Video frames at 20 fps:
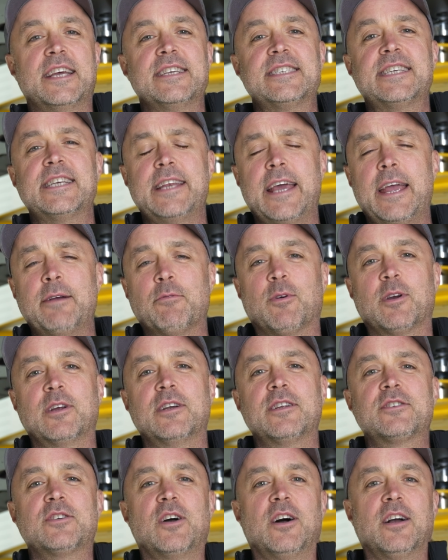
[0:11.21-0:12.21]
And today we're going
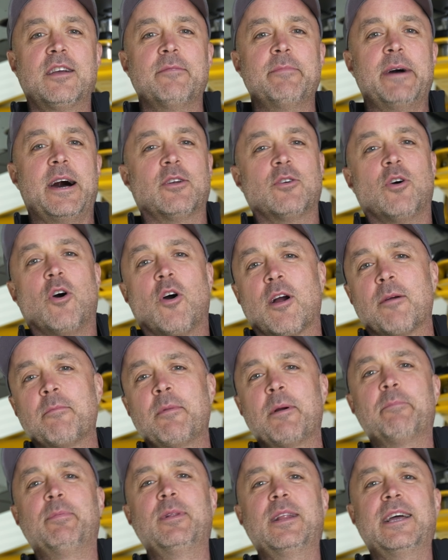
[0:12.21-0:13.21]
to talk about
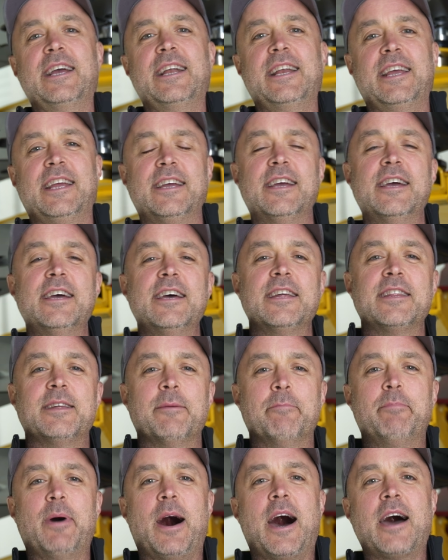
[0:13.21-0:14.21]
armor plating the
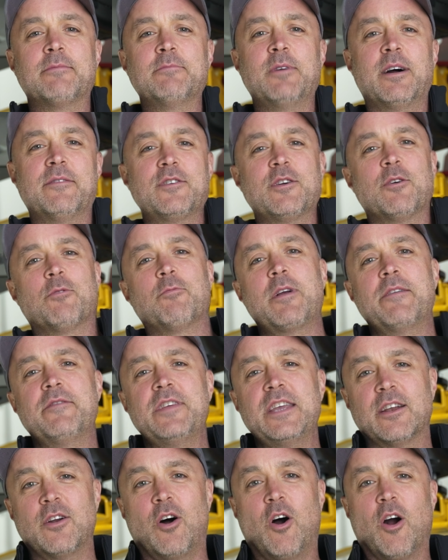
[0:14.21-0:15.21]
bottom of your
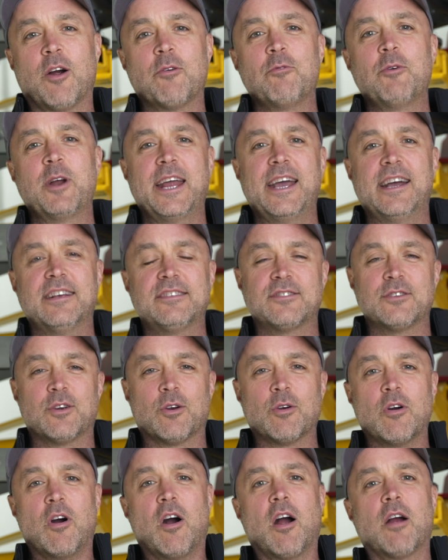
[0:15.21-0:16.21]
Rivian R1S
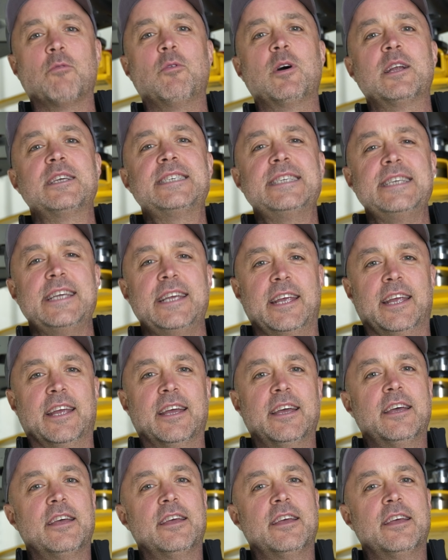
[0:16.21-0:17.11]
or R1T.